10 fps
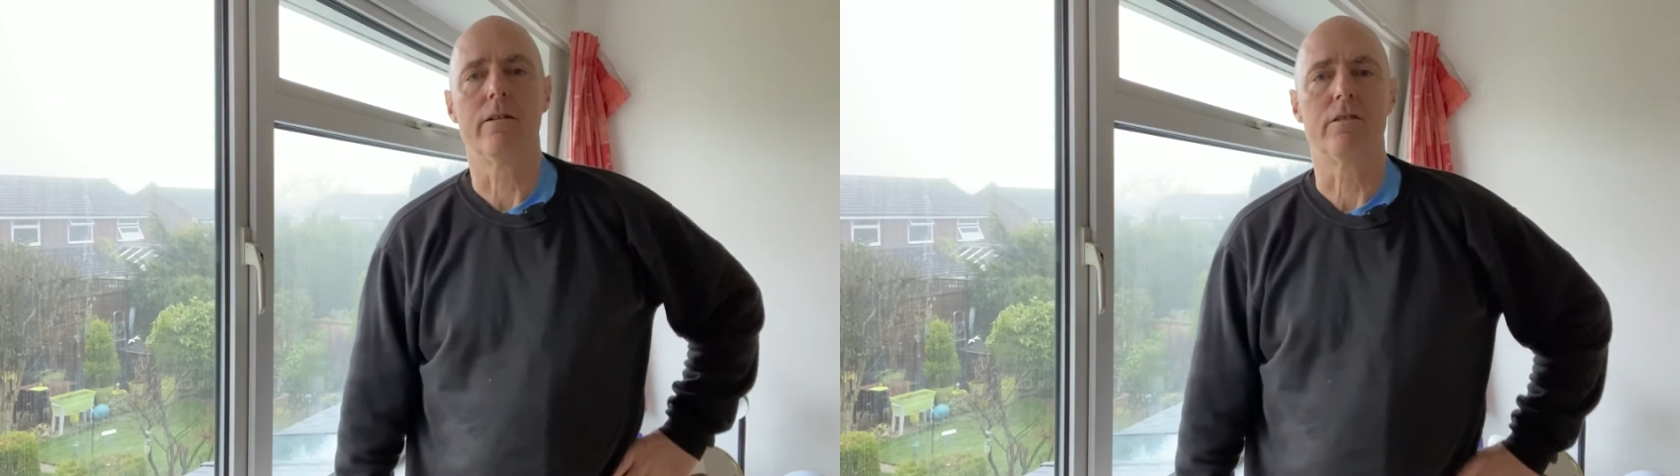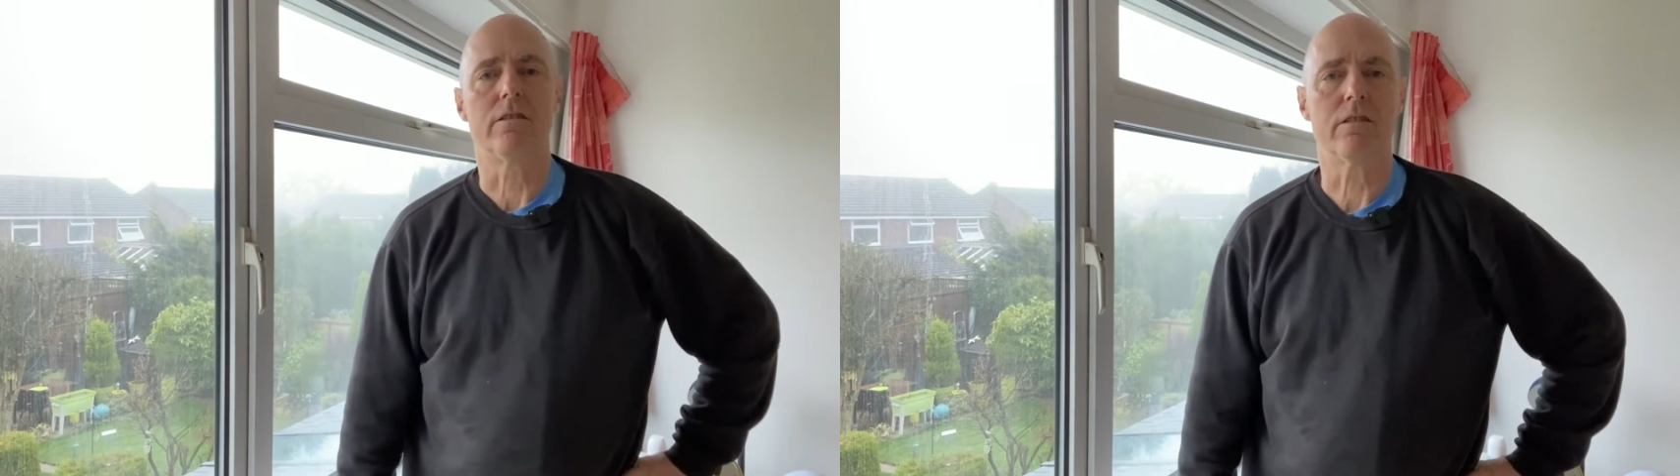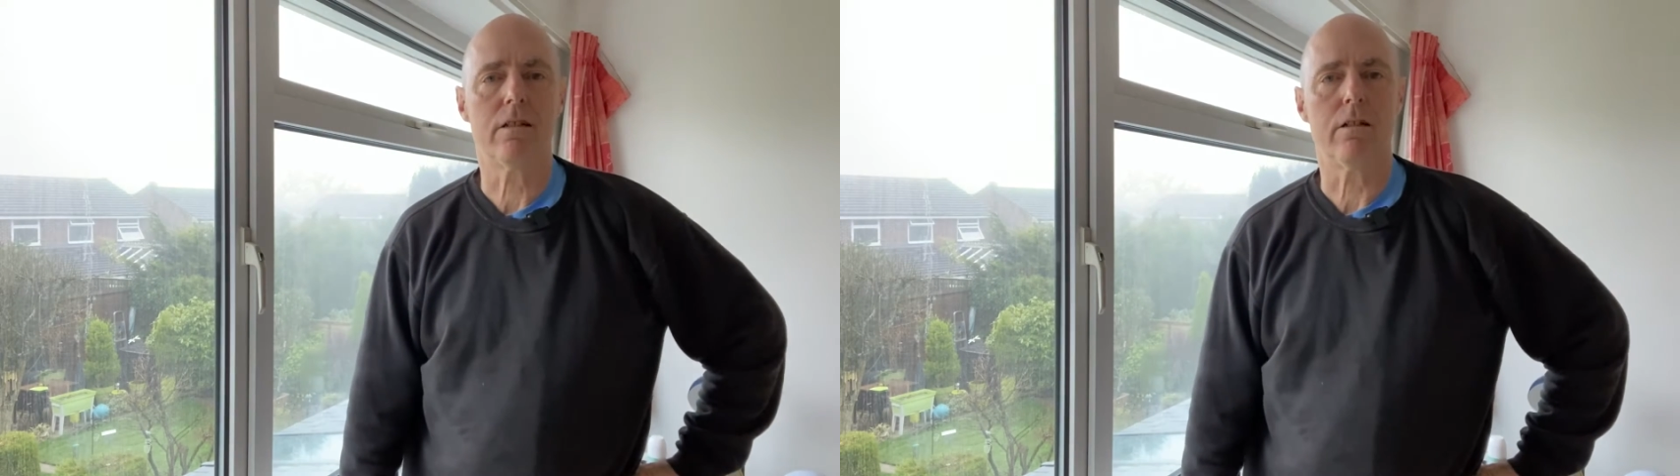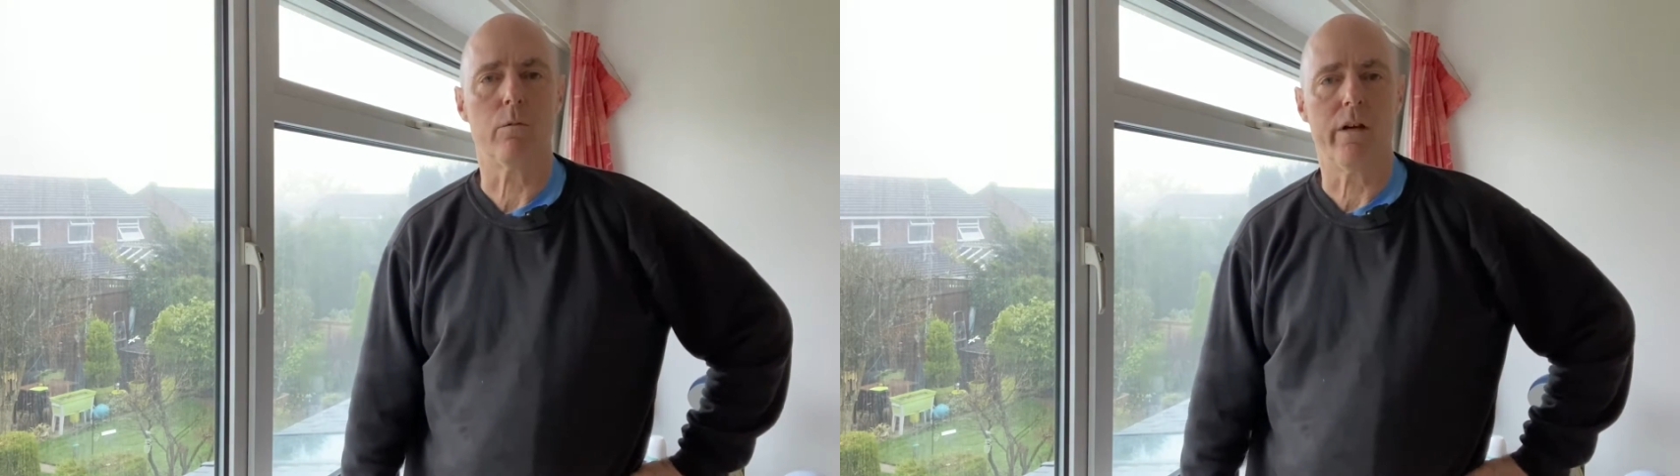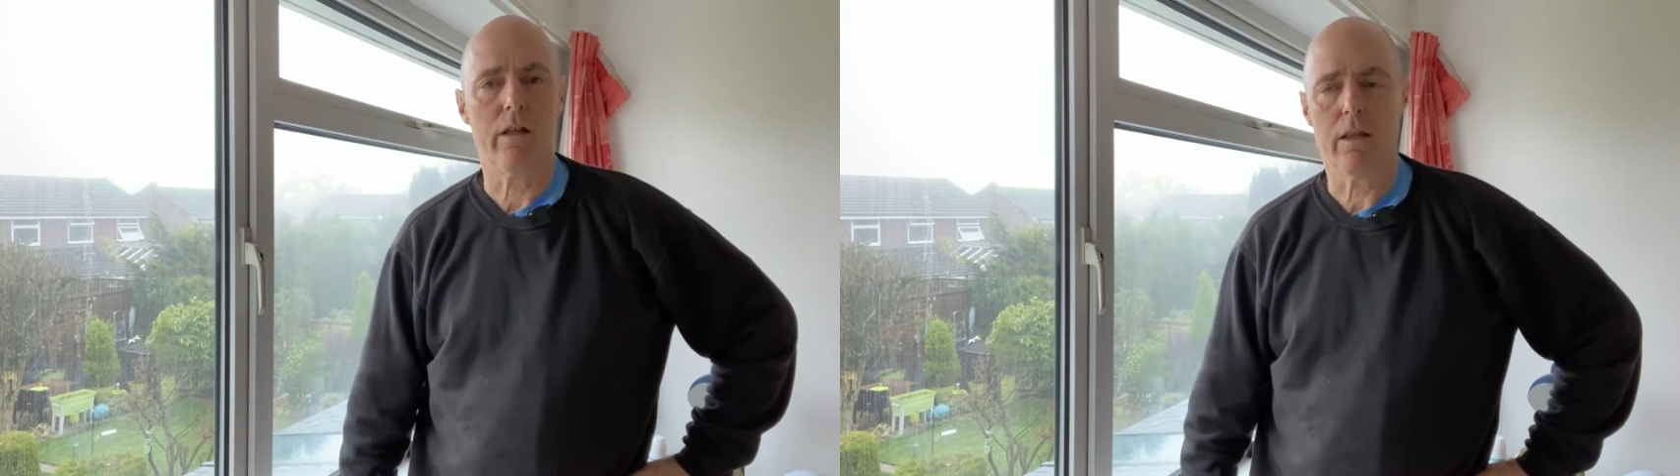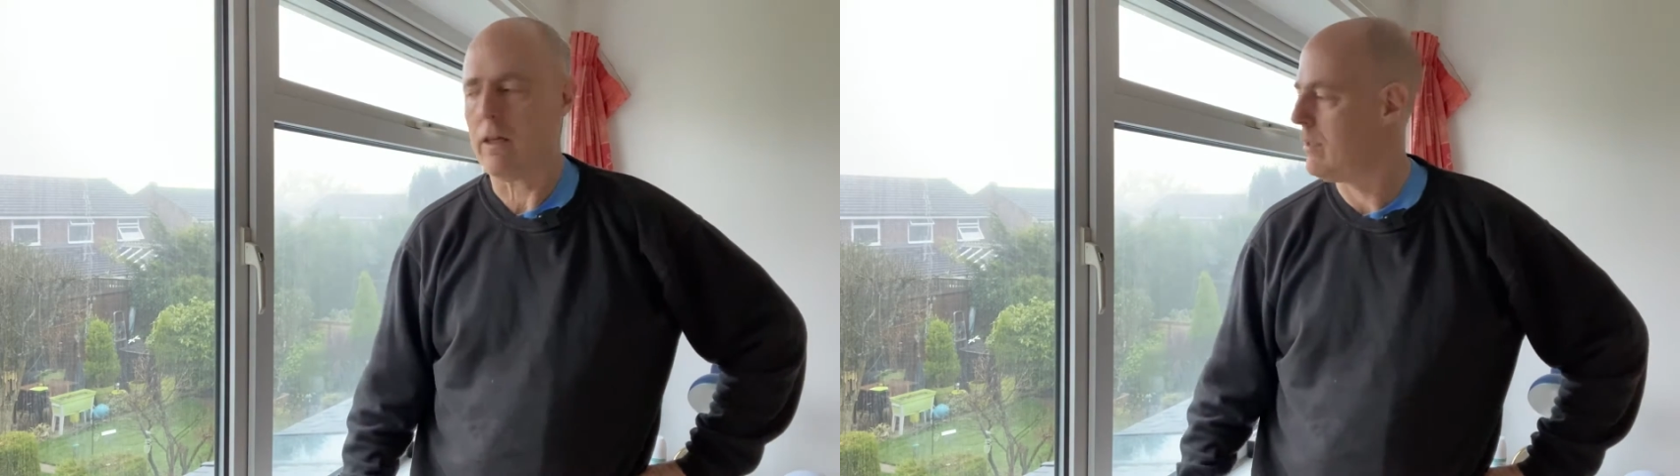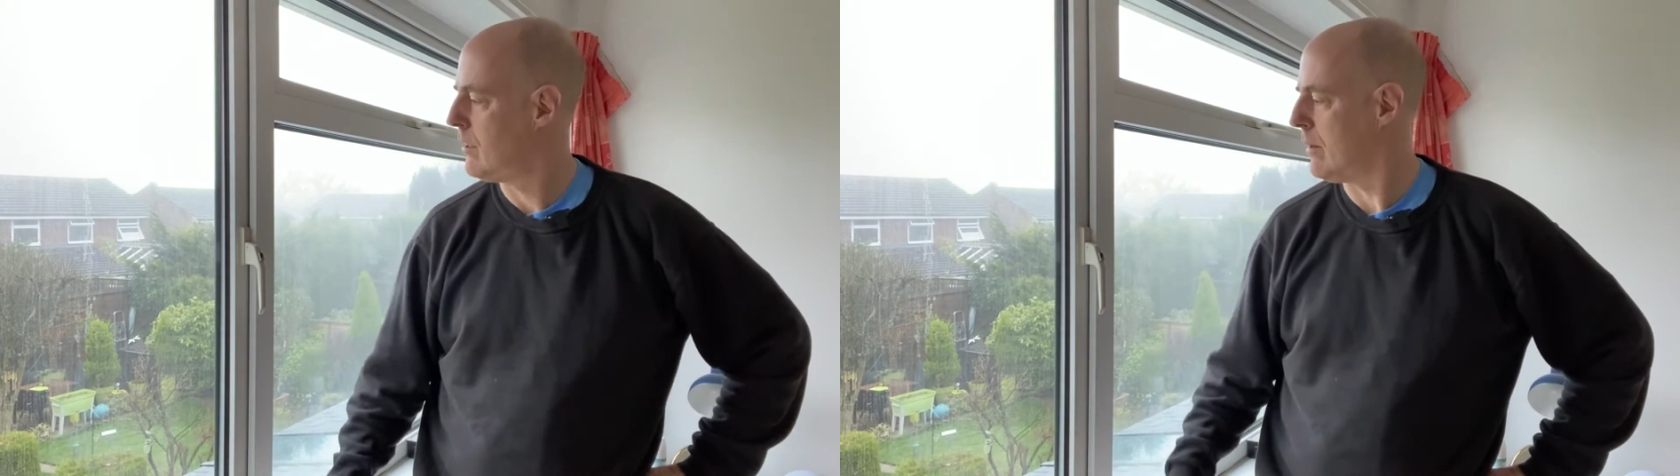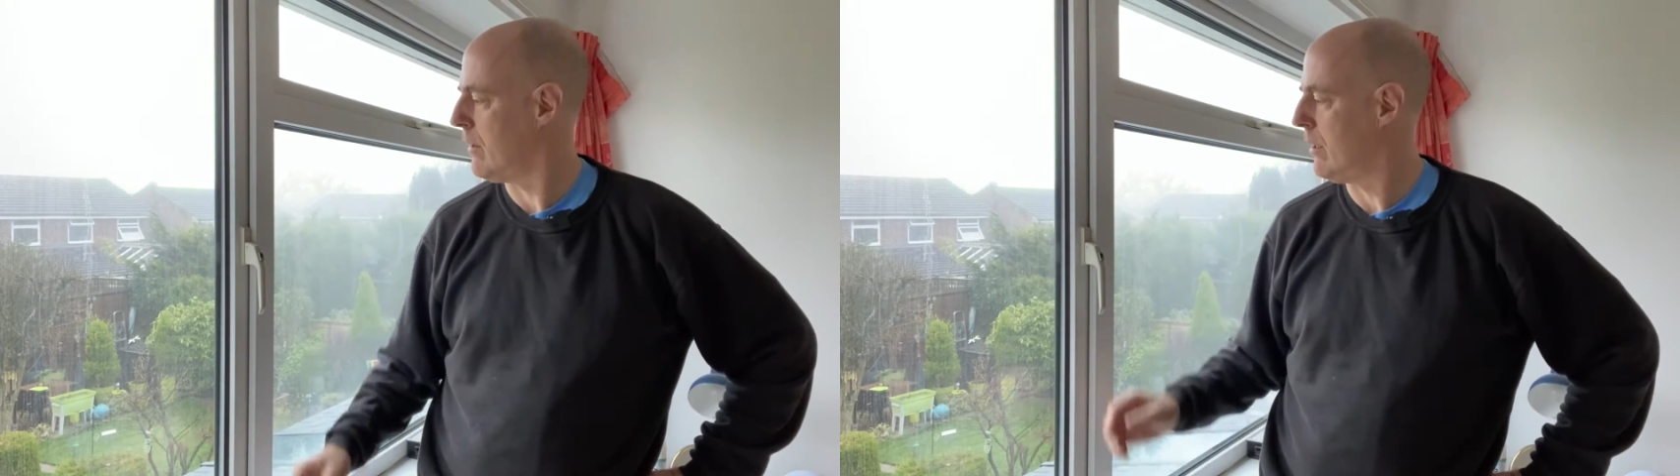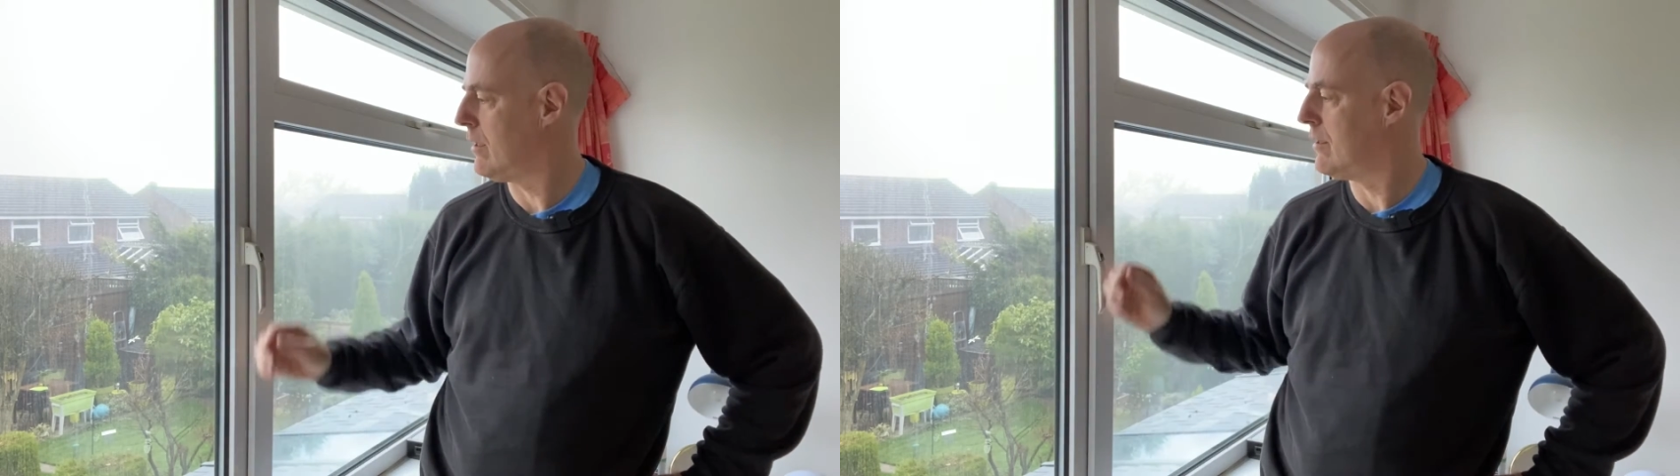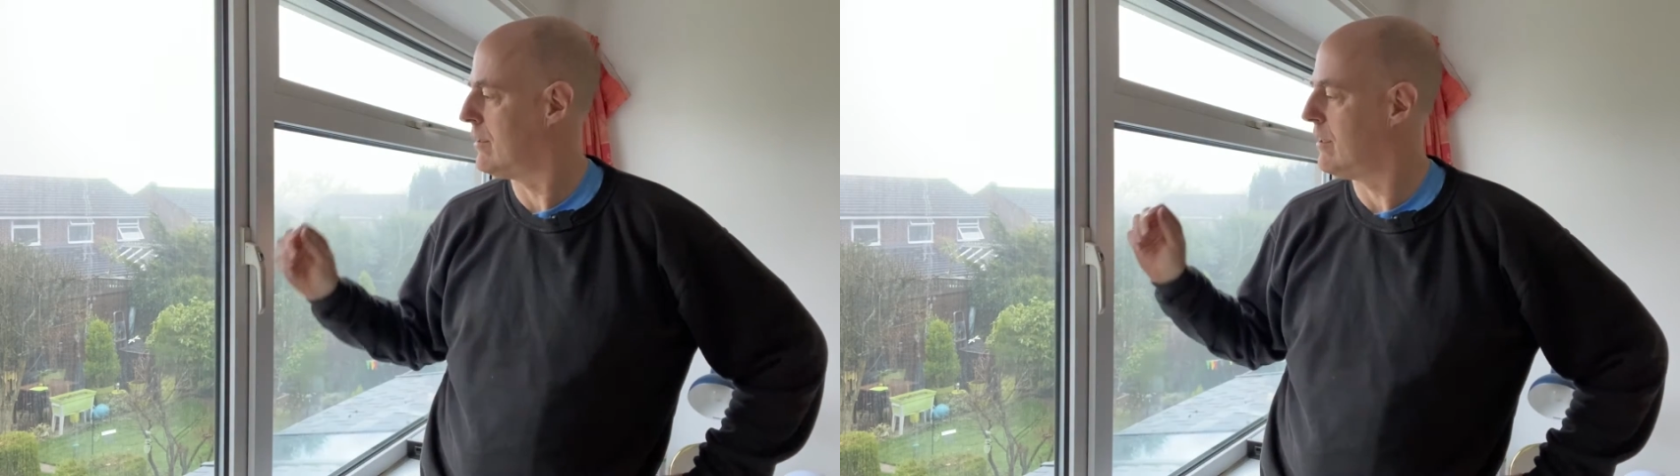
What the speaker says: to start with, I think